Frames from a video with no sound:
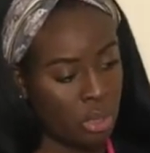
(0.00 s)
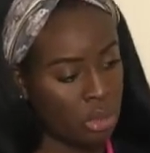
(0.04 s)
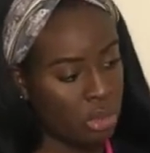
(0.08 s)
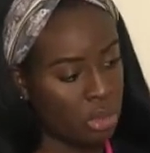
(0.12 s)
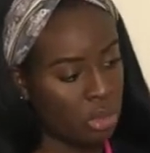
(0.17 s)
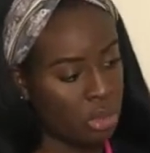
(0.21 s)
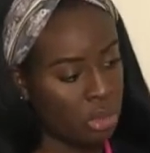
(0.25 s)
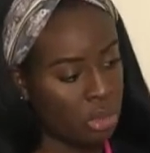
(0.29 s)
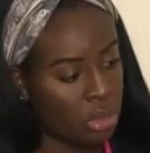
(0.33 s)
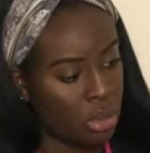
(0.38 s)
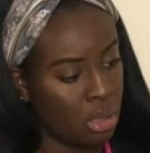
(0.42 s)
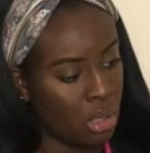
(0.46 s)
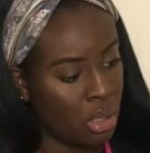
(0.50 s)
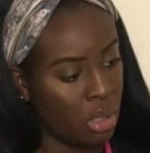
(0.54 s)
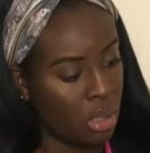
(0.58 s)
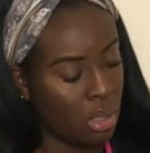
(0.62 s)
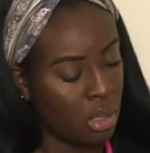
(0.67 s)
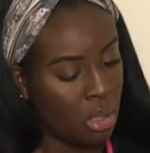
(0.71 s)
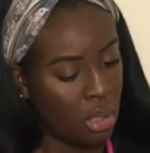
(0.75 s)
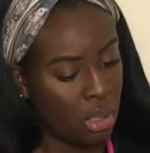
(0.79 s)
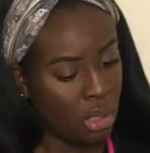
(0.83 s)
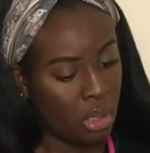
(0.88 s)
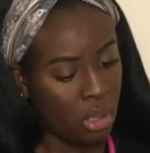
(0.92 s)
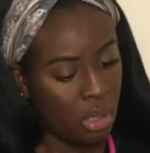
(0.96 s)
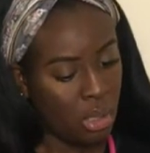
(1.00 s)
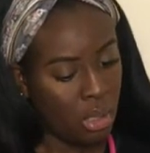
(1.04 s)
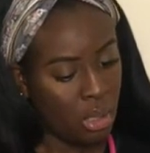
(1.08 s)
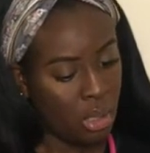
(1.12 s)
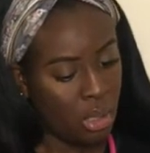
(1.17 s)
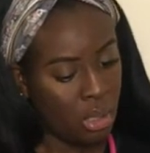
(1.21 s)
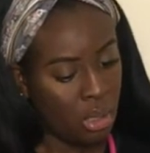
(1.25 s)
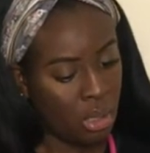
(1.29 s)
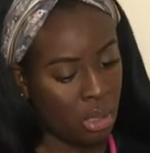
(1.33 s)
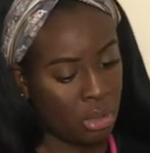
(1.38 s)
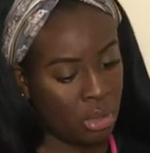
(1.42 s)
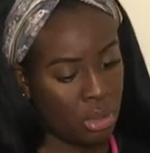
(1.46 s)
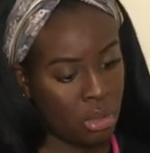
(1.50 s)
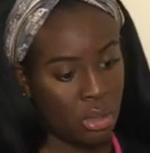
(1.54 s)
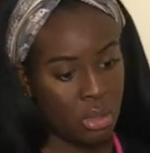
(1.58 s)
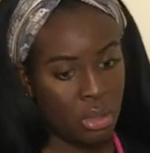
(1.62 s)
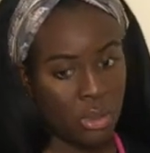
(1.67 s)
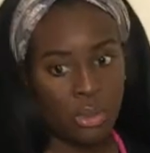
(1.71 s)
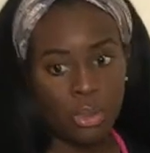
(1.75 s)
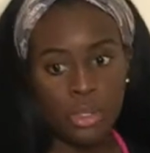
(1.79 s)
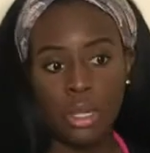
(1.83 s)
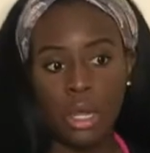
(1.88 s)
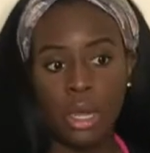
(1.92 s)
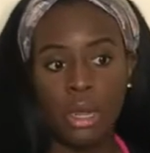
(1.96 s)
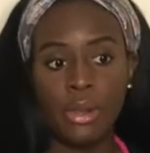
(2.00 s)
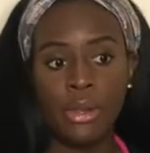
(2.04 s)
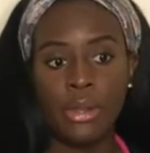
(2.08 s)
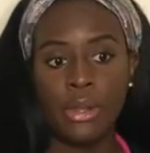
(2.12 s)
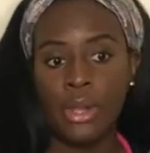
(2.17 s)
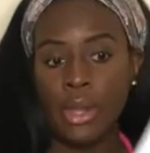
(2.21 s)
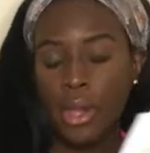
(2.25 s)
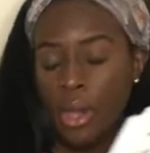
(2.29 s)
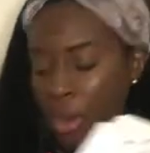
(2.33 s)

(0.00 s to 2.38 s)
This is so scholarly.